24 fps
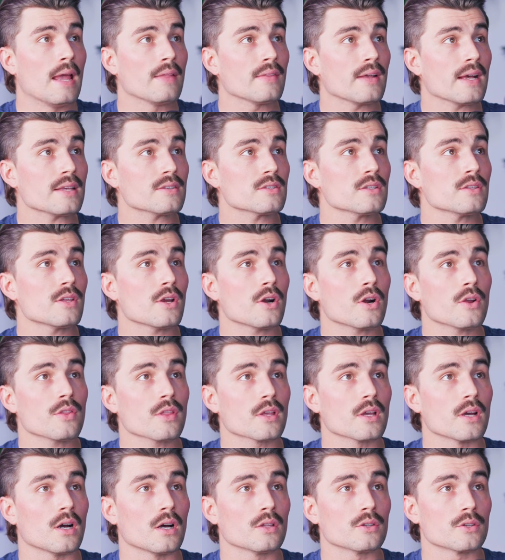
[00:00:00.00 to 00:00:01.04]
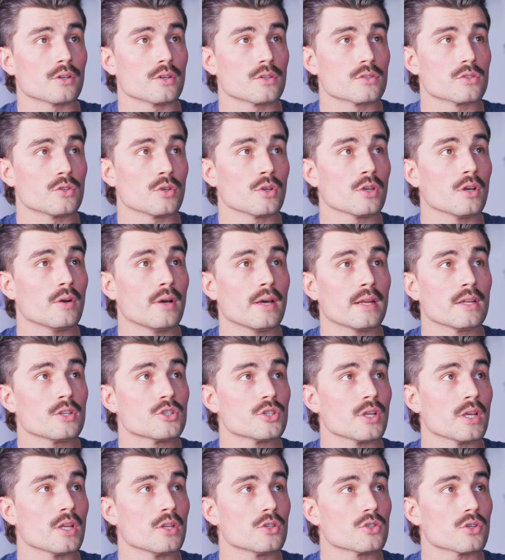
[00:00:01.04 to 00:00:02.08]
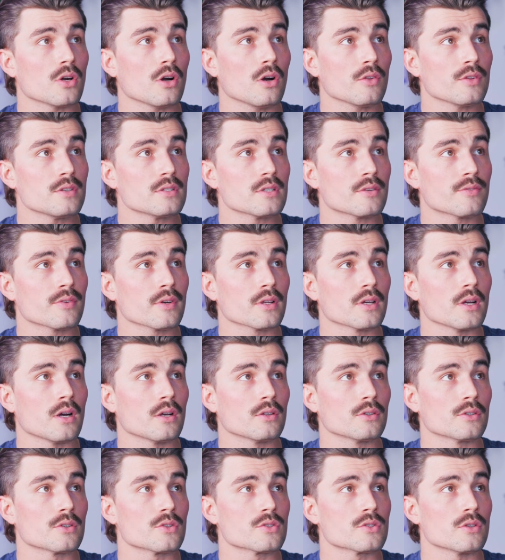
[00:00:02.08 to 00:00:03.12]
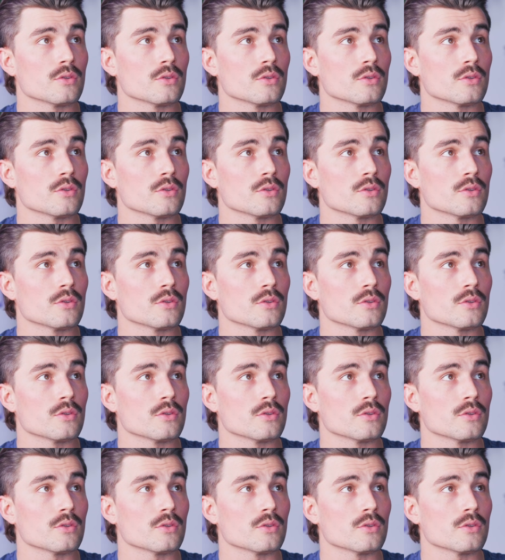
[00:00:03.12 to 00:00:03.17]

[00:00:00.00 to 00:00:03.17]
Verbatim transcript: And lastly, there are the colors. So you can go ahead and change all these different colors.